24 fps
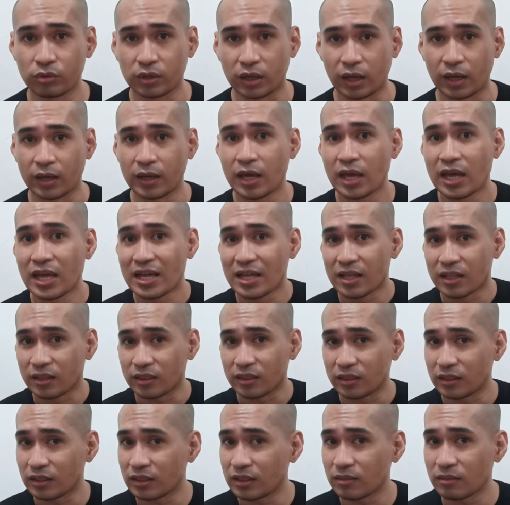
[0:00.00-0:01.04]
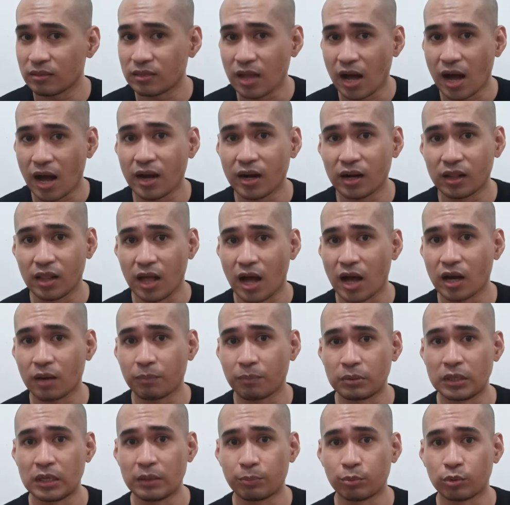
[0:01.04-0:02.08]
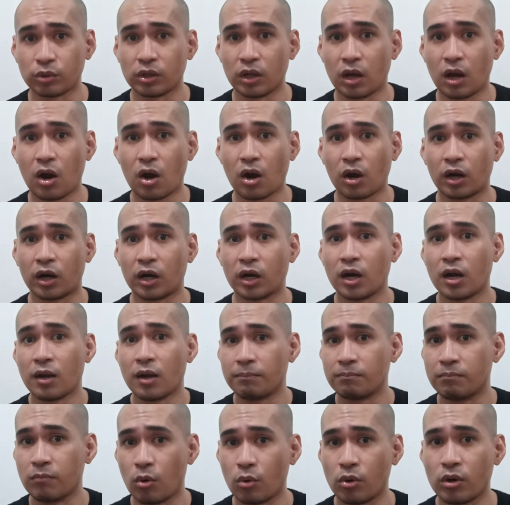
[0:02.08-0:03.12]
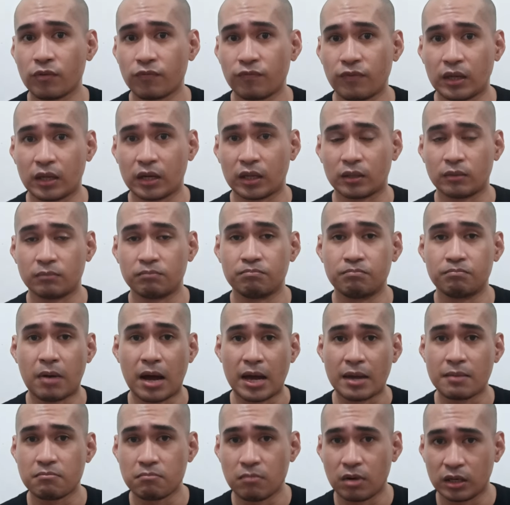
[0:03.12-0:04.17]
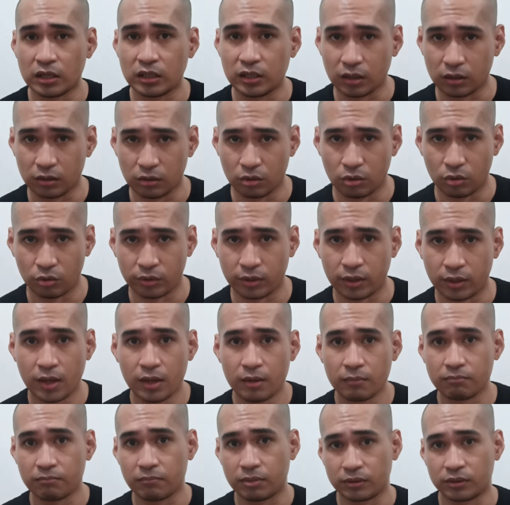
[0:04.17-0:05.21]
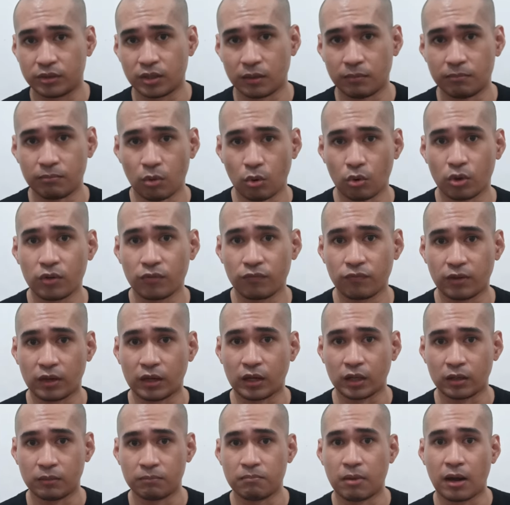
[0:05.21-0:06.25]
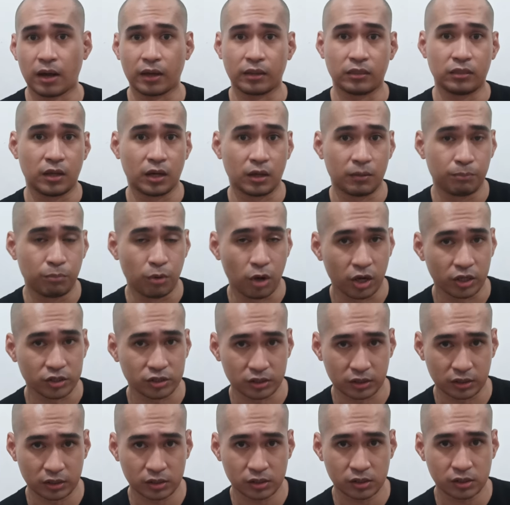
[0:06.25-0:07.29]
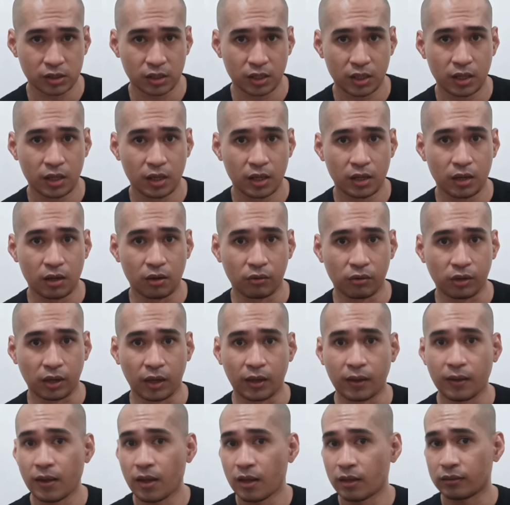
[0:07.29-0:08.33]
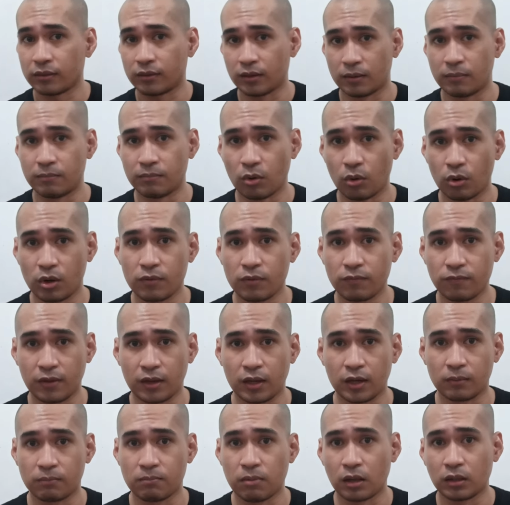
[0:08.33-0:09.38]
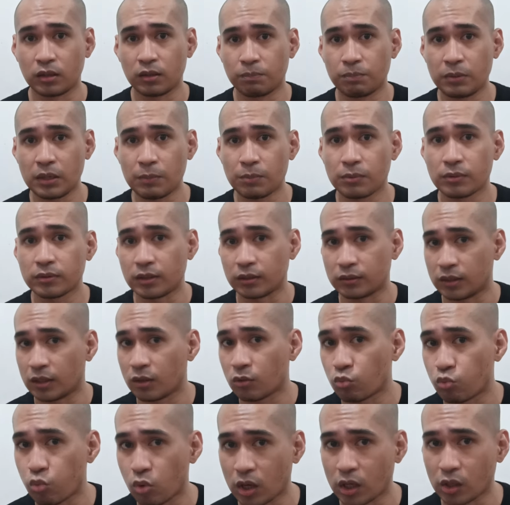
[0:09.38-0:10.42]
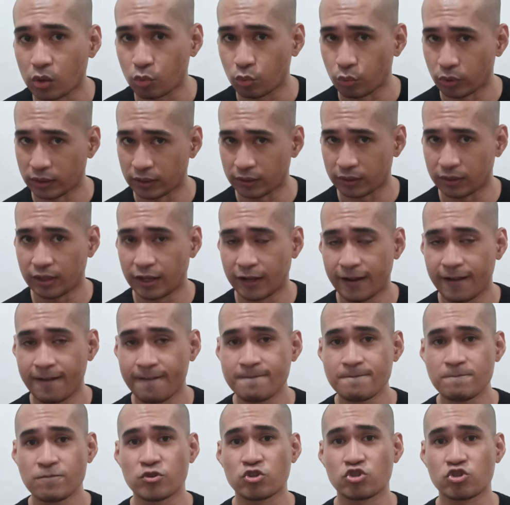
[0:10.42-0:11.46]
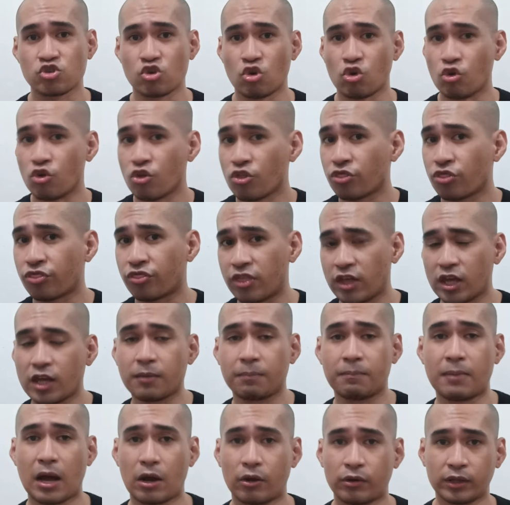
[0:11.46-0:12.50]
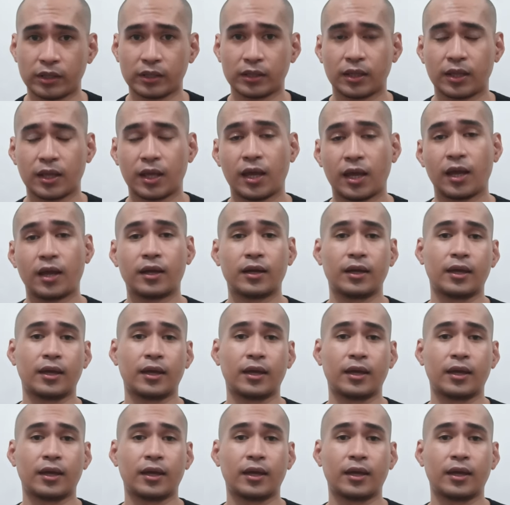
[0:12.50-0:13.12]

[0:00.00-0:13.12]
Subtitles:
Okay? Not a lot of people are motivated by money alone, but they're motivated by their bosses. Okay? They're motivated by the people that they work with. So, think about it.